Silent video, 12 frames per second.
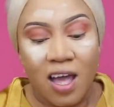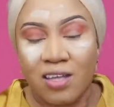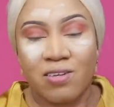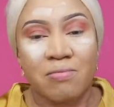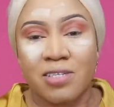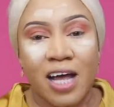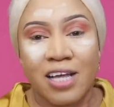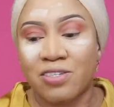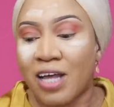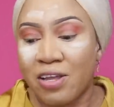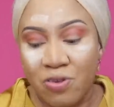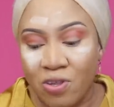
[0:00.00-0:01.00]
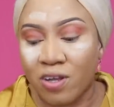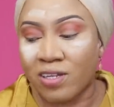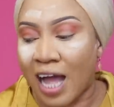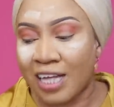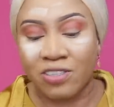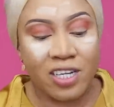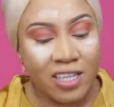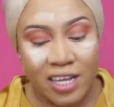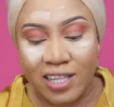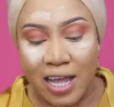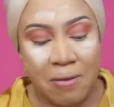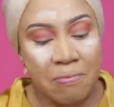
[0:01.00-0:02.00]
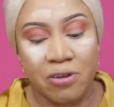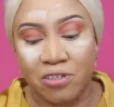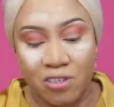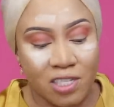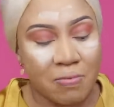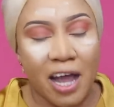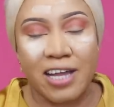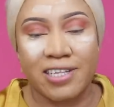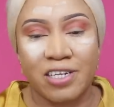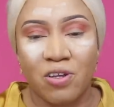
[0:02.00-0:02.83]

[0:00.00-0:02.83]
Sometimes you don't actually need them, but you're just buying them.